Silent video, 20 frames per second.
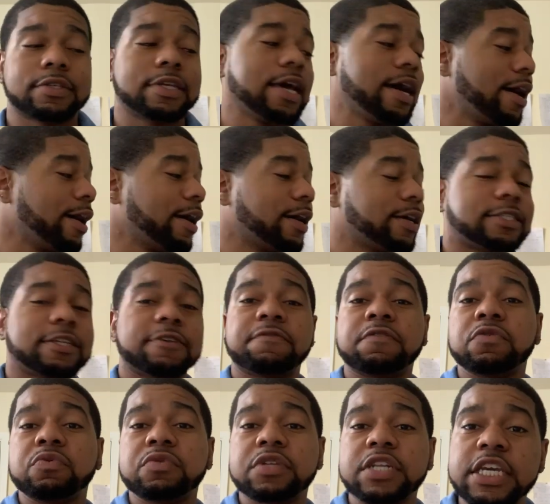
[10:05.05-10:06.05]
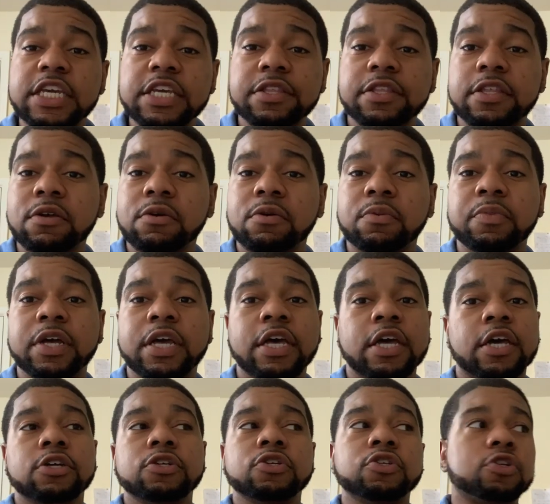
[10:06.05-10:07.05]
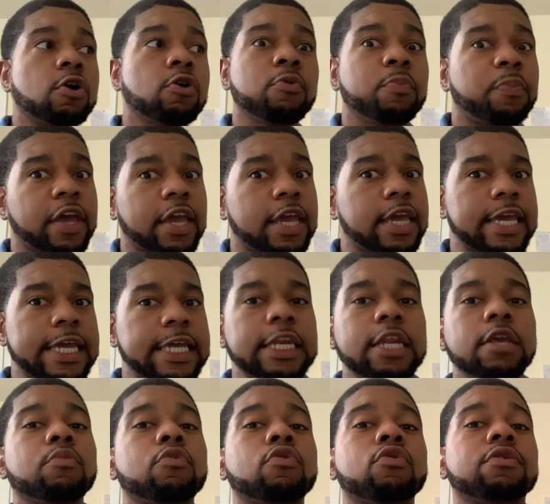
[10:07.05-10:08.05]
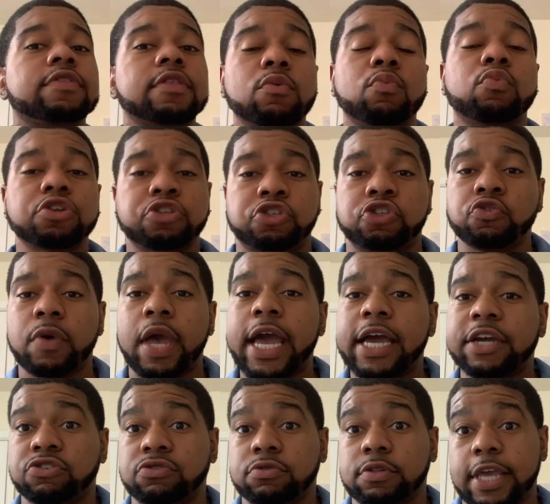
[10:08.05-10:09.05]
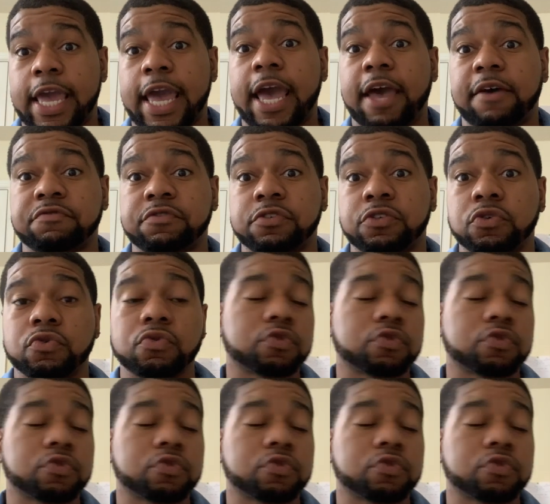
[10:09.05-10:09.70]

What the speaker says: Guys, if you need them, don't pay any more than what you actually have to.